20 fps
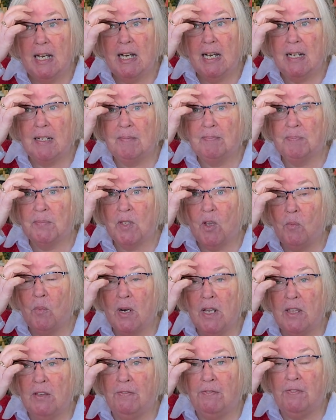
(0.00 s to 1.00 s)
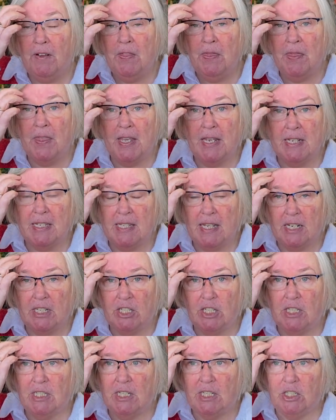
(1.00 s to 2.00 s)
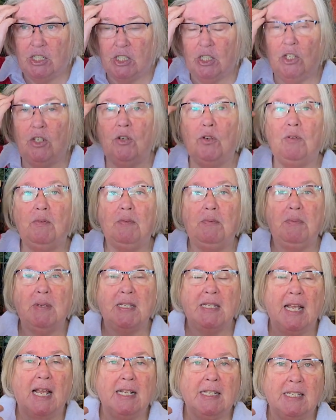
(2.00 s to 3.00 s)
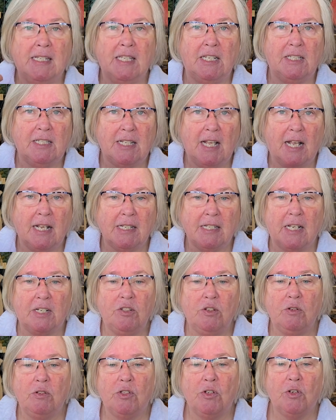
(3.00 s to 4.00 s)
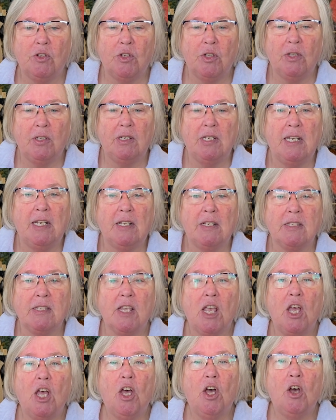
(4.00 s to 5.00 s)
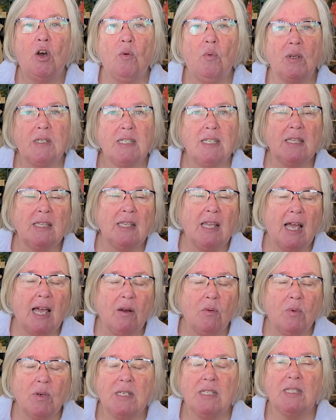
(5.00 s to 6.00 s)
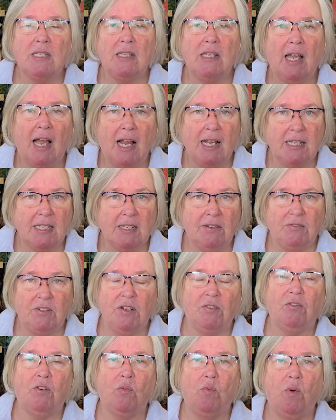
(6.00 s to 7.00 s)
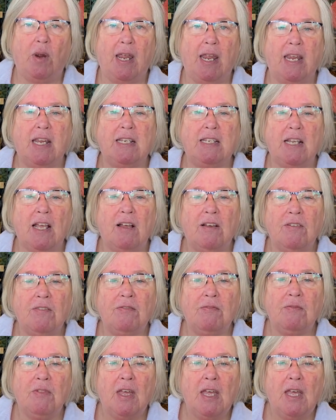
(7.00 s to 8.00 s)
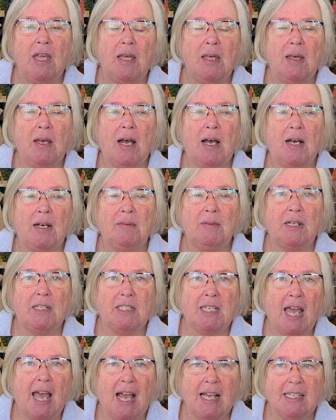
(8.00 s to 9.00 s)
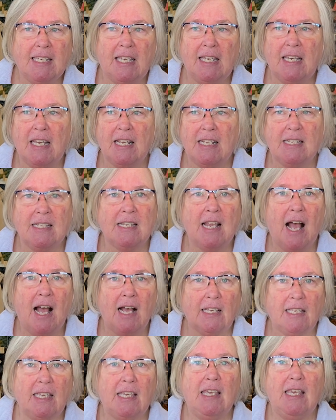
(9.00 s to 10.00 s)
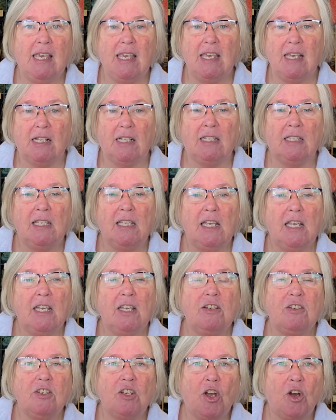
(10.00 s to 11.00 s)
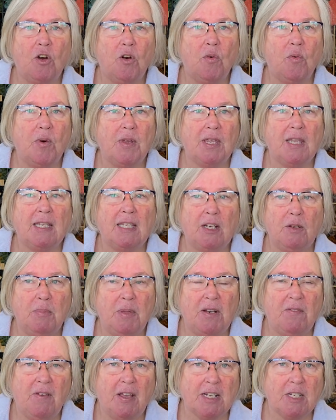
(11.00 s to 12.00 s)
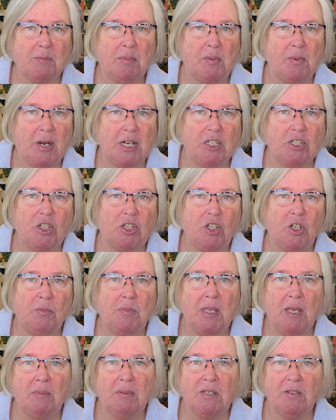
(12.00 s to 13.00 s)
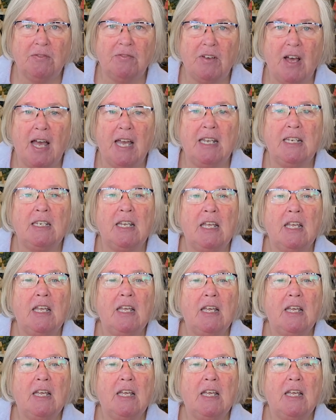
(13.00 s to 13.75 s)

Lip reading: One of the fun things that she did too, besides the socks on 2 circular needles, was lots of different ways of attacking a sock heel. So with a little bit of exploration, you'll be able to find